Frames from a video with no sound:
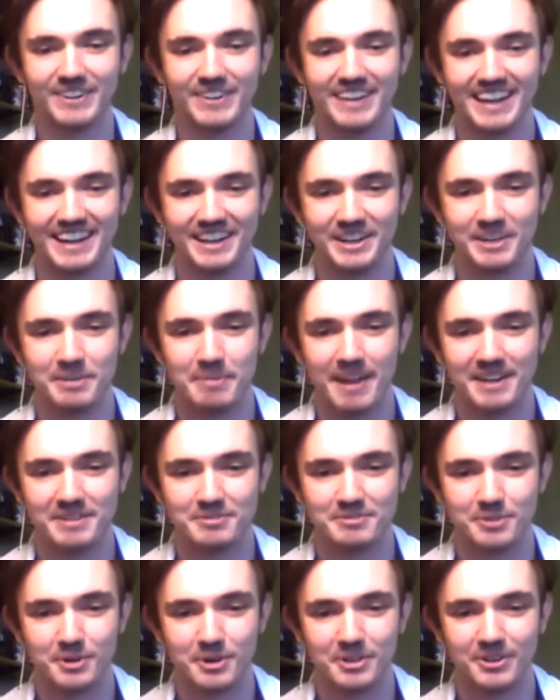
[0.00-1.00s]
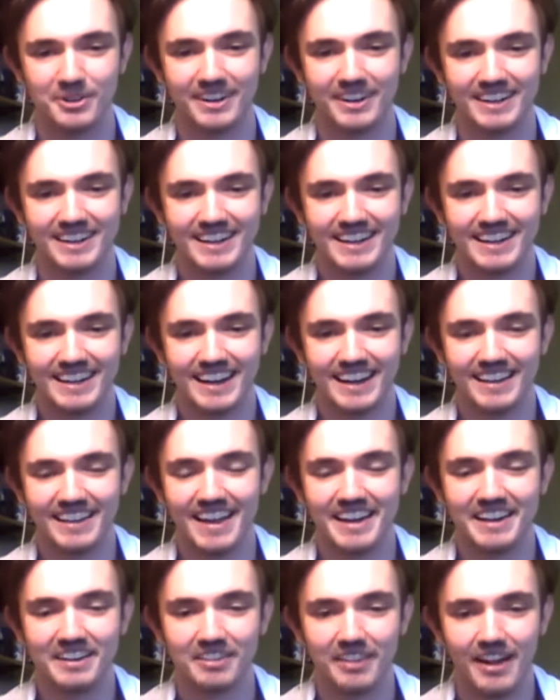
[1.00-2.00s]
we kind of go back and forth on it,
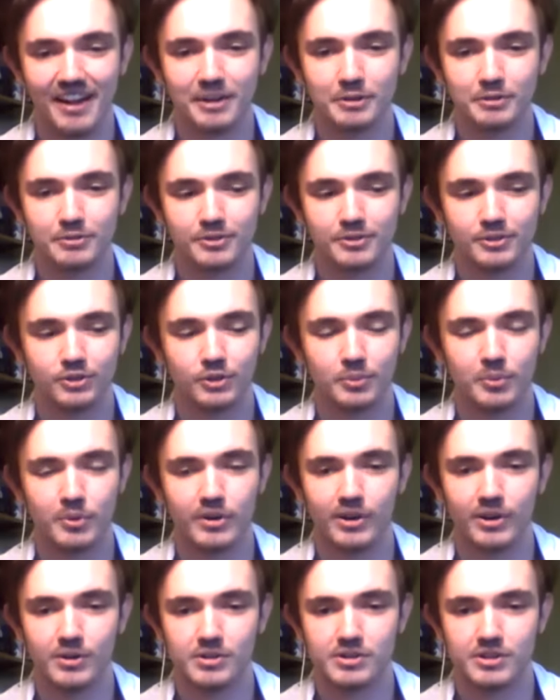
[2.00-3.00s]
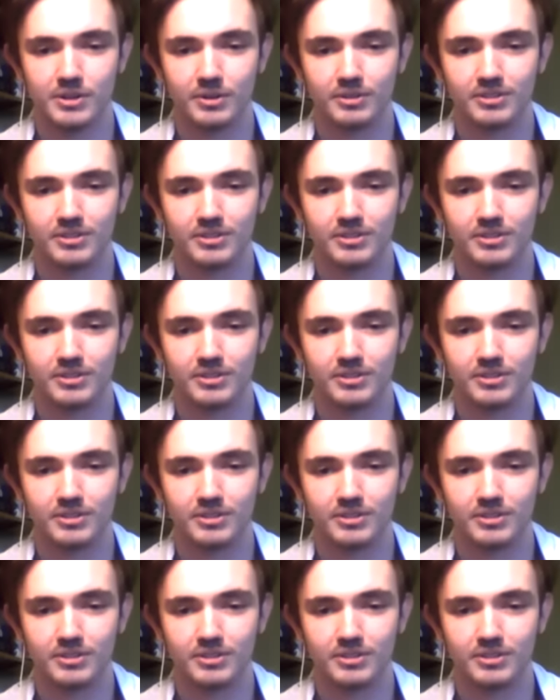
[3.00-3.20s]
like a lot of superhero shows.